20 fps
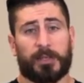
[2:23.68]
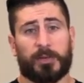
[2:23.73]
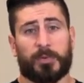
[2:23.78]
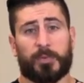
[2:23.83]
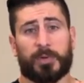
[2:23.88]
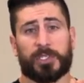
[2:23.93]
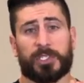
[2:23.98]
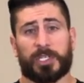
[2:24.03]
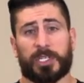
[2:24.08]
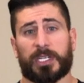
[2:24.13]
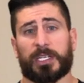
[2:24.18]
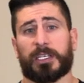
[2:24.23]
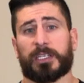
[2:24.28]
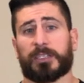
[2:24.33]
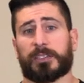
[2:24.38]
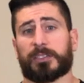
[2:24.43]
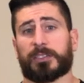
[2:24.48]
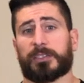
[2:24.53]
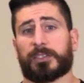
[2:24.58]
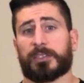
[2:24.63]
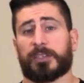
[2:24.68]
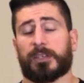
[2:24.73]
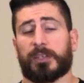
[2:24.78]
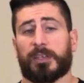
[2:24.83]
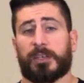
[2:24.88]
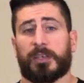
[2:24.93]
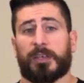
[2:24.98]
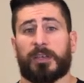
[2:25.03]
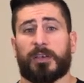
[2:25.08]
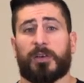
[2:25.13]
which is
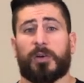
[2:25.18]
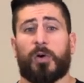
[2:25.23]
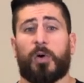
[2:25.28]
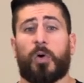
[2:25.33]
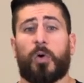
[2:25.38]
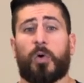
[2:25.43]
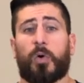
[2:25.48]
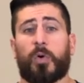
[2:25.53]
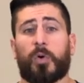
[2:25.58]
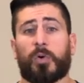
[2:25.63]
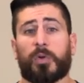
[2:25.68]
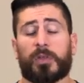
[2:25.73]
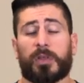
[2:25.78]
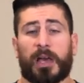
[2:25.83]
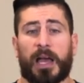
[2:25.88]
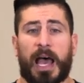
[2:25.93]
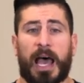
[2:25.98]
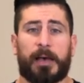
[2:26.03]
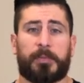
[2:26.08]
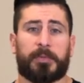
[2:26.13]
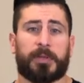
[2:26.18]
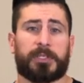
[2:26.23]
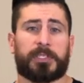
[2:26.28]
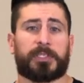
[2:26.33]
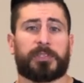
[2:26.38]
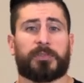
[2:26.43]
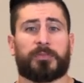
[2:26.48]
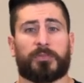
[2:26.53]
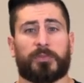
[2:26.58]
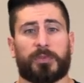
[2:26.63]
all the
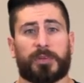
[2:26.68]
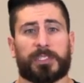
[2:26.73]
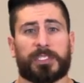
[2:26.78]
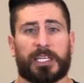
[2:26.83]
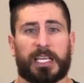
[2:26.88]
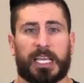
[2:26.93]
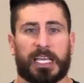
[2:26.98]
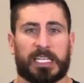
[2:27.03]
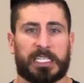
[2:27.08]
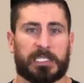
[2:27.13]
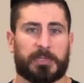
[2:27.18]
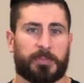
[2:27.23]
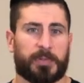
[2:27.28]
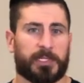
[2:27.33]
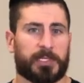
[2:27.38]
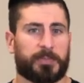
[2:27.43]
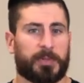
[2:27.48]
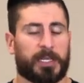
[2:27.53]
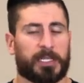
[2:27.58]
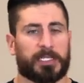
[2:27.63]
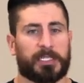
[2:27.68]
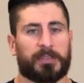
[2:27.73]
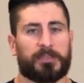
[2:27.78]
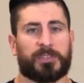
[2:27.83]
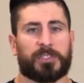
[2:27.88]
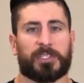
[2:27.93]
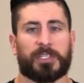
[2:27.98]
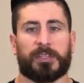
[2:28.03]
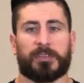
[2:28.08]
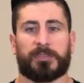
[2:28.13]
habits, the routines, perspective
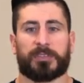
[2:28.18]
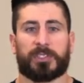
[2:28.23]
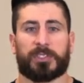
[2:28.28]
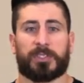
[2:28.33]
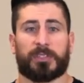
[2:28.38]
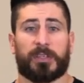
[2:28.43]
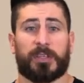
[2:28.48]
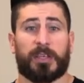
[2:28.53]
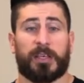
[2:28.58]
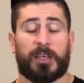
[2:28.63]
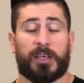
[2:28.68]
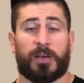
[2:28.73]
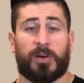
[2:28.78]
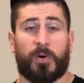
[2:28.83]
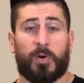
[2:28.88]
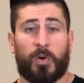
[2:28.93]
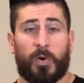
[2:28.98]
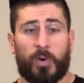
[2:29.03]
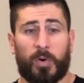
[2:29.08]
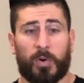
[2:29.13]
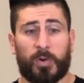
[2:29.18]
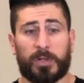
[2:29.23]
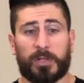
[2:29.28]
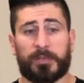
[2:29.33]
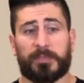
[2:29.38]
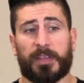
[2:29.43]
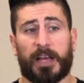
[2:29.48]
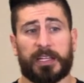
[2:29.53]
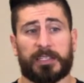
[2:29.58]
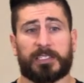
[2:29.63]
shifts, all
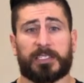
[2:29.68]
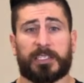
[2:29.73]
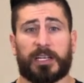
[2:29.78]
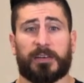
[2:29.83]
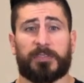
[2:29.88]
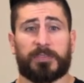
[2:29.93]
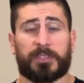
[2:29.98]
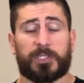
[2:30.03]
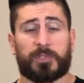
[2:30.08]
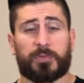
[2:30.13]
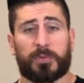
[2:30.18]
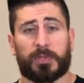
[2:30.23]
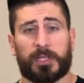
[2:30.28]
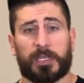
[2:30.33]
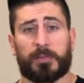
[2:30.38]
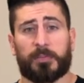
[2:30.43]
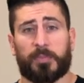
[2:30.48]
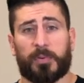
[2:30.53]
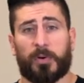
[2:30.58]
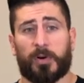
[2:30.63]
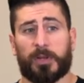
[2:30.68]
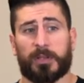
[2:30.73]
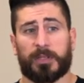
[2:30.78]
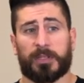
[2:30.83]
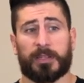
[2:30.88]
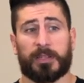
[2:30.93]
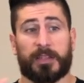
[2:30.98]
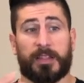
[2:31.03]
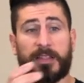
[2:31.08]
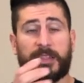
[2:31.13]
of that stuff. It's really
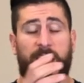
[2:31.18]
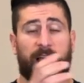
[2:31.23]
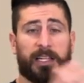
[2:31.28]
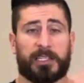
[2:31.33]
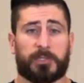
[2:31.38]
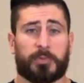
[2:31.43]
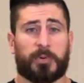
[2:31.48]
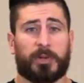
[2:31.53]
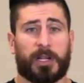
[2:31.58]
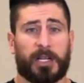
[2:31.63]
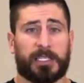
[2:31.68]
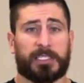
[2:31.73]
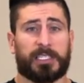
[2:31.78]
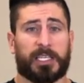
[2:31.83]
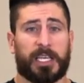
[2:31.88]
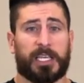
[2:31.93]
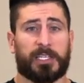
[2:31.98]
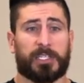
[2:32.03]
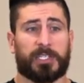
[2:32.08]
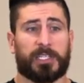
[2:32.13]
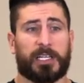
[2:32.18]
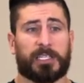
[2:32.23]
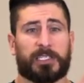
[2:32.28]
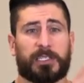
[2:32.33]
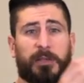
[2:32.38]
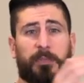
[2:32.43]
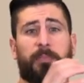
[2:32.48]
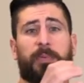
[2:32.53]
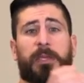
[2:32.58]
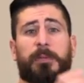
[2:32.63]
important. That's what I teach. That's
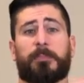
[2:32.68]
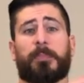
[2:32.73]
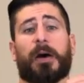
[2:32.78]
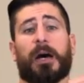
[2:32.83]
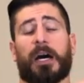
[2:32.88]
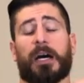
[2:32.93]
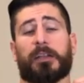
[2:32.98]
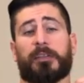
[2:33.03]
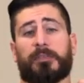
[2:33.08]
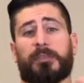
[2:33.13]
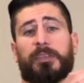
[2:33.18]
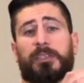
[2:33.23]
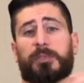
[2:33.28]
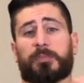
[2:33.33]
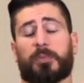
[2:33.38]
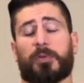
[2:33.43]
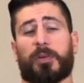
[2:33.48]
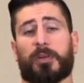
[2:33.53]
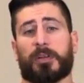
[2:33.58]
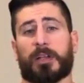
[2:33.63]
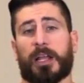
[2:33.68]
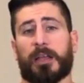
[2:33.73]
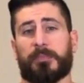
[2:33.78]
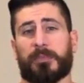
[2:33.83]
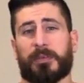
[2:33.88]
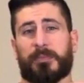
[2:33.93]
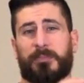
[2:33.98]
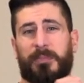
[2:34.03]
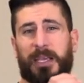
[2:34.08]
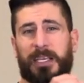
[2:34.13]
the big part of this program
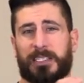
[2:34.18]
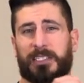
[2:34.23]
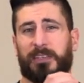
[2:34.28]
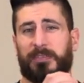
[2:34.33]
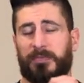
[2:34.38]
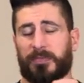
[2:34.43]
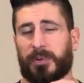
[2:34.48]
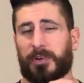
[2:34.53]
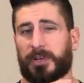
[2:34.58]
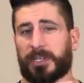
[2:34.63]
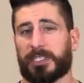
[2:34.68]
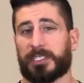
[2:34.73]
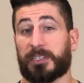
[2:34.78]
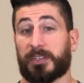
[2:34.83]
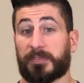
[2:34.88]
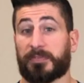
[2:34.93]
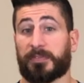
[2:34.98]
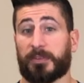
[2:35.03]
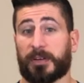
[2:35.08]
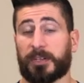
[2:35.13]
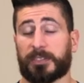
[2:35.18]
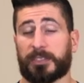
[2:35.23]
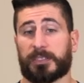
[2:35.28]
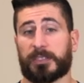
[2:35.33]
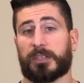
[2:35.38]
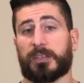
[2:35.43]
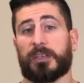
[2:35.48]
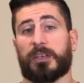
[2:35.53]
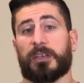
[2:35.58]
that makes it very different.